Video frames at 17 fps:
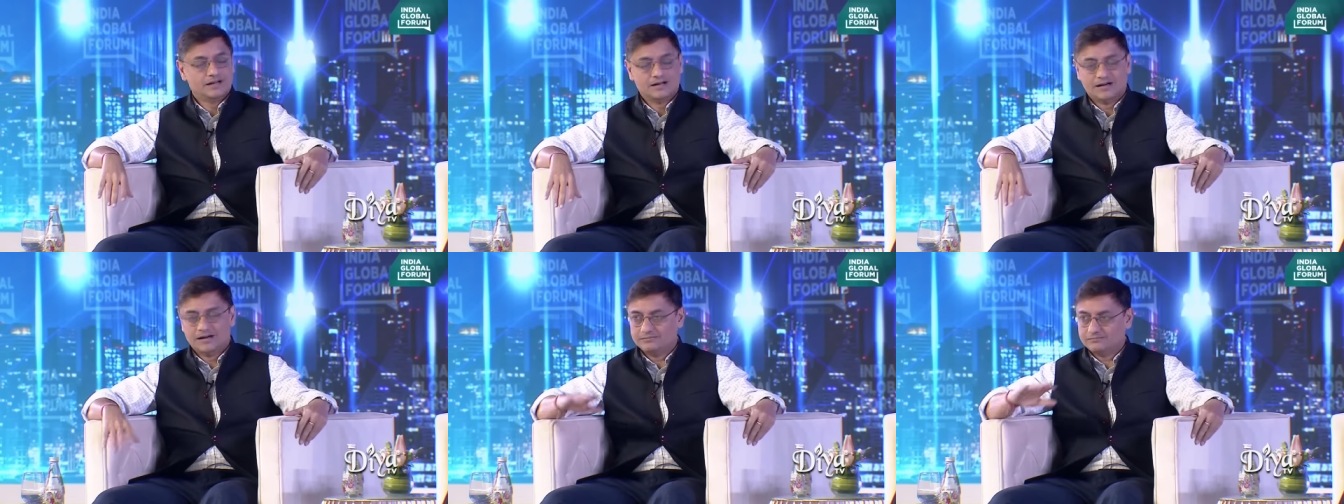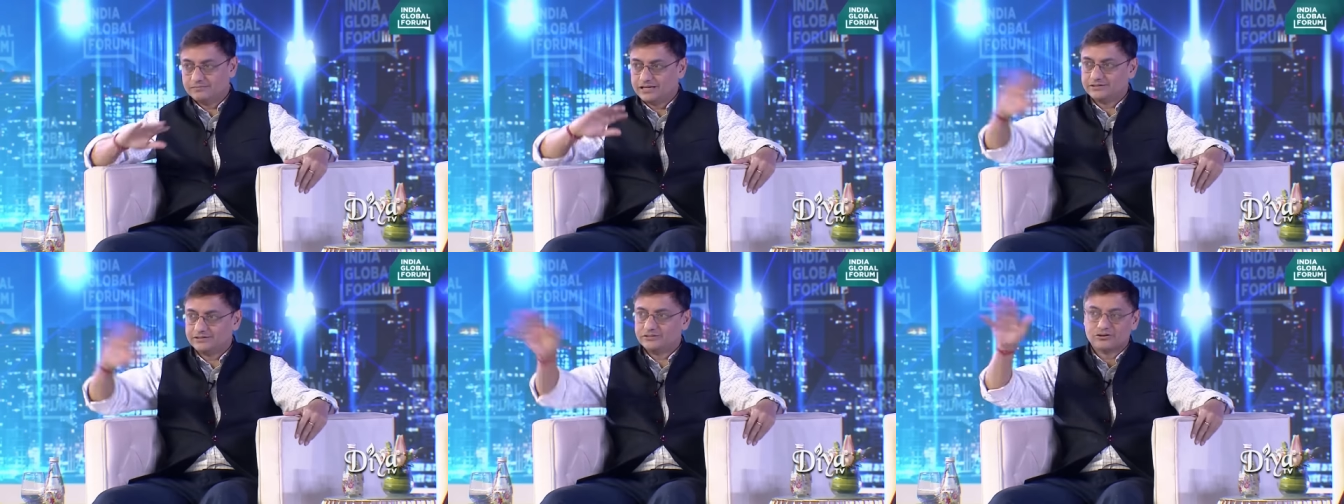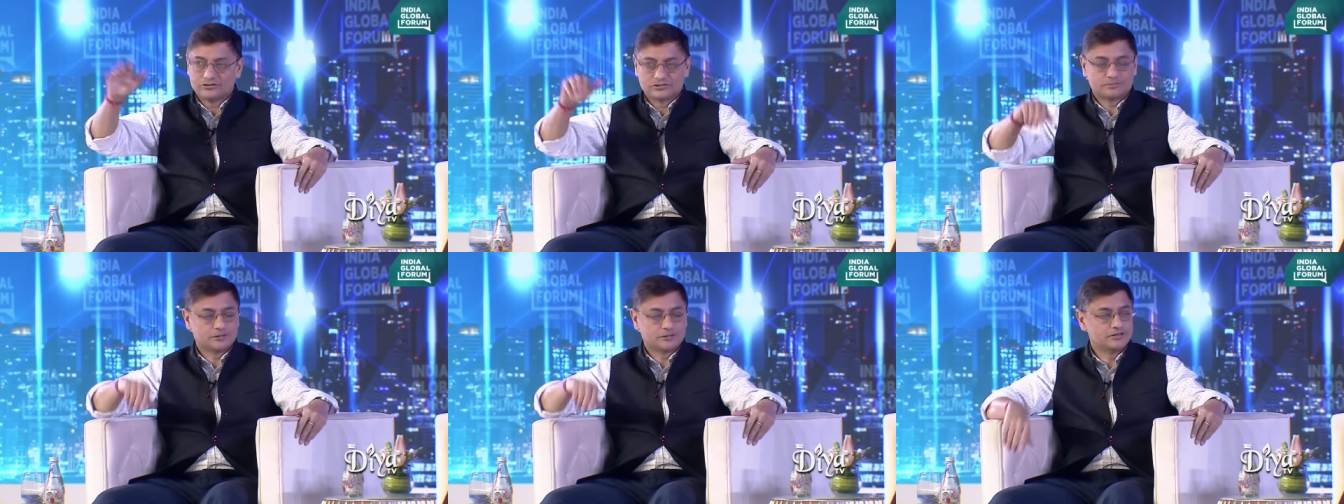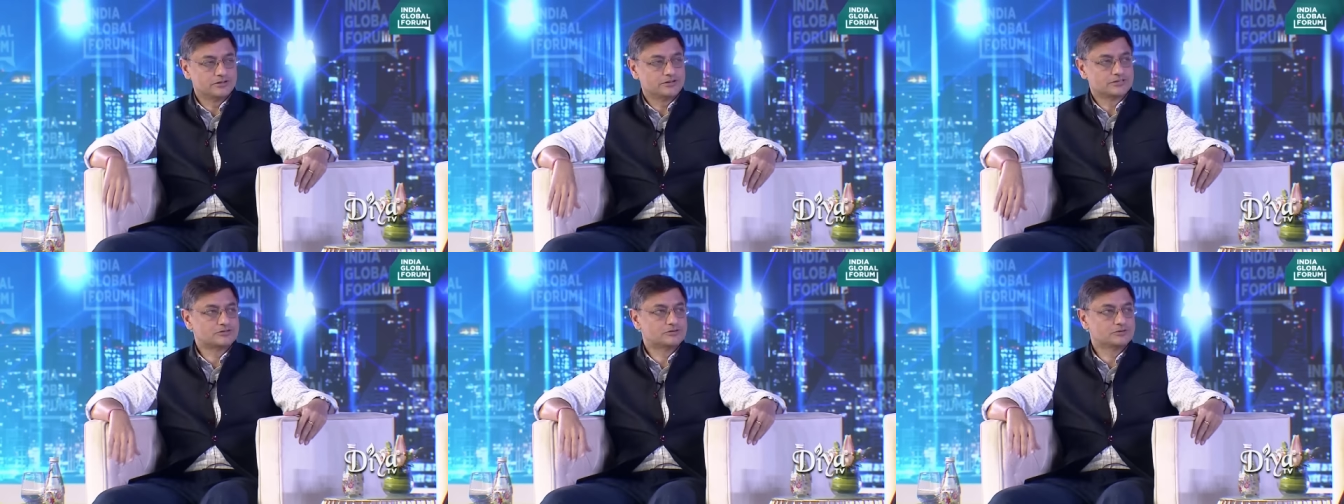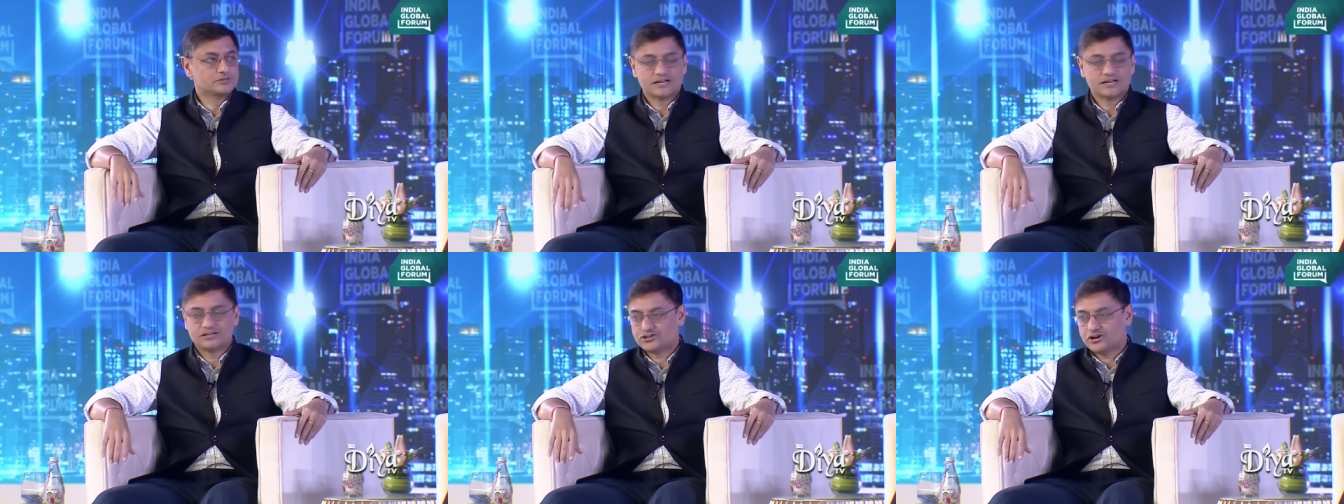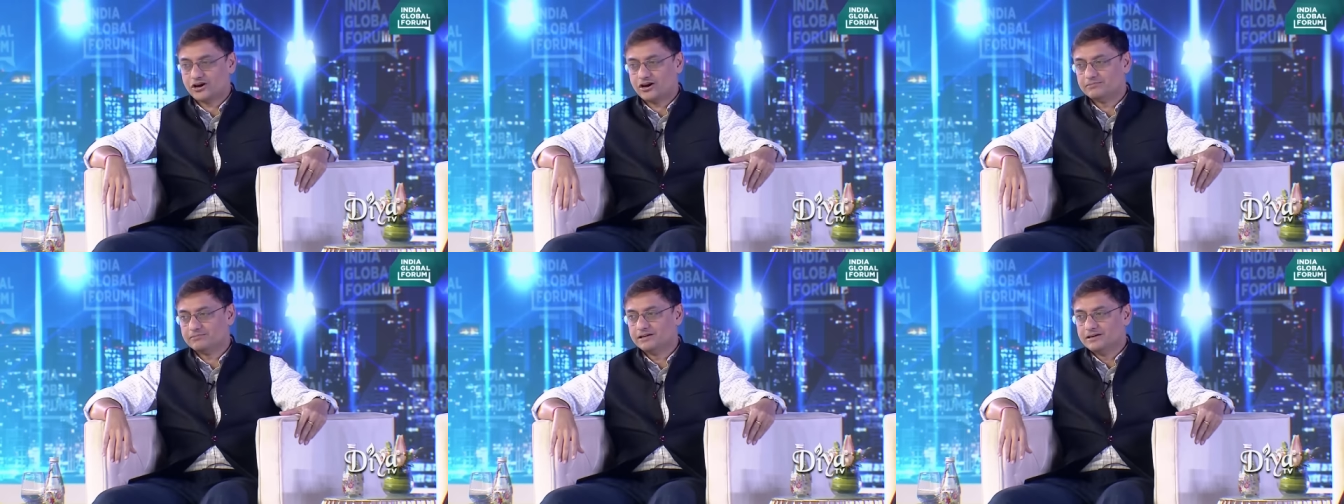Let the entrepreneurs do their
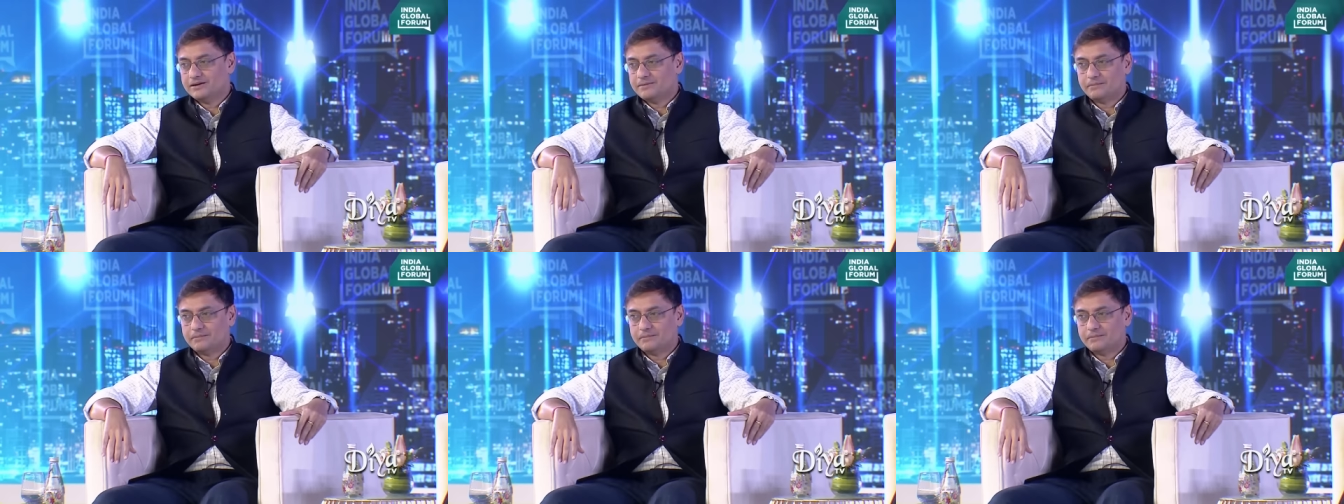job.